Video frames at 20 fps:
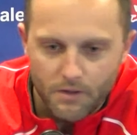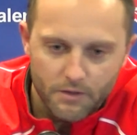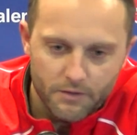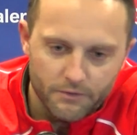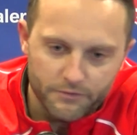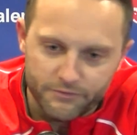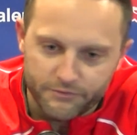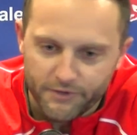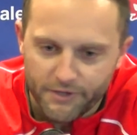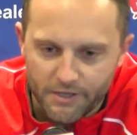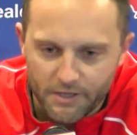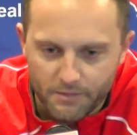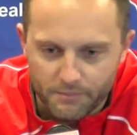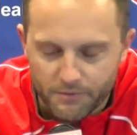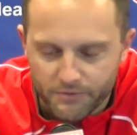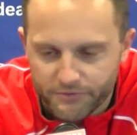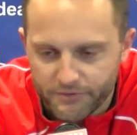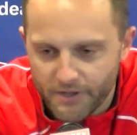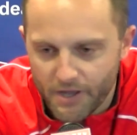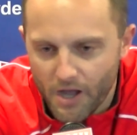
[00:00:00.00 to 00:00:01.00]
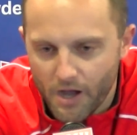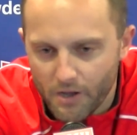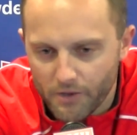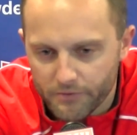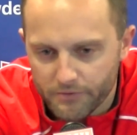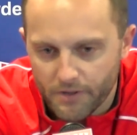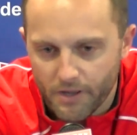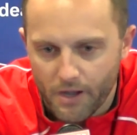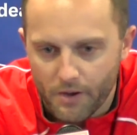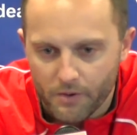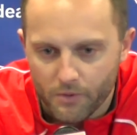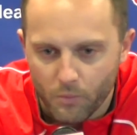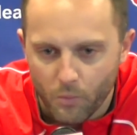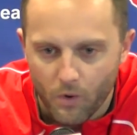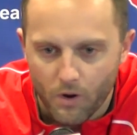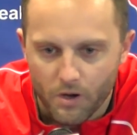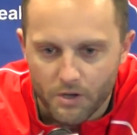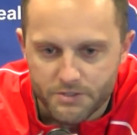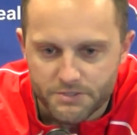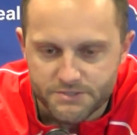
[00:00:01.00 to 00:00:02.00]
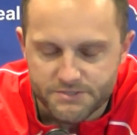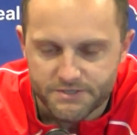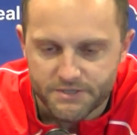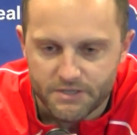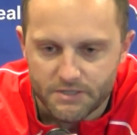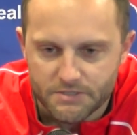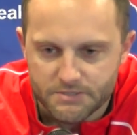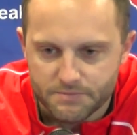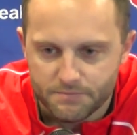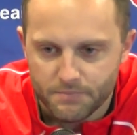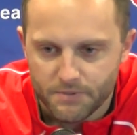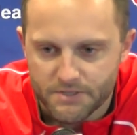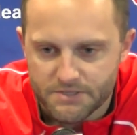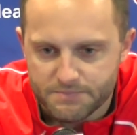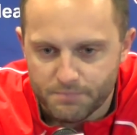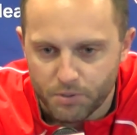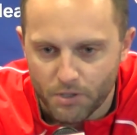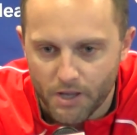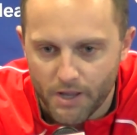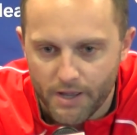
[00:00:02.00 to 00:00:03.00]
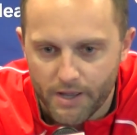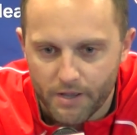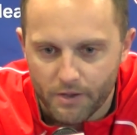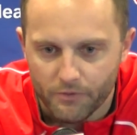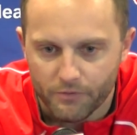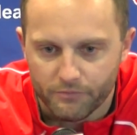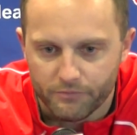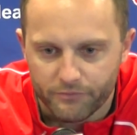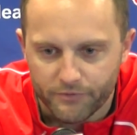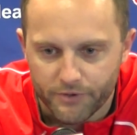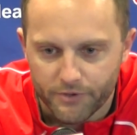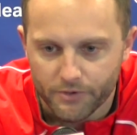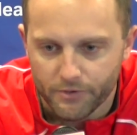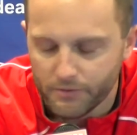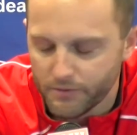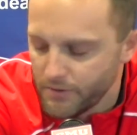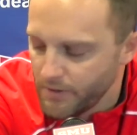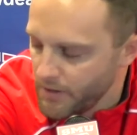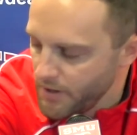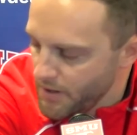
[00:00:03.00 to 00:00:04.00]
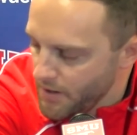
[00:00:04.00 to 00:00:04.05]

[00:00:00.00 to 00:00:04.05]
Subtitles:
You see him. You see how he works. You see his play on the field.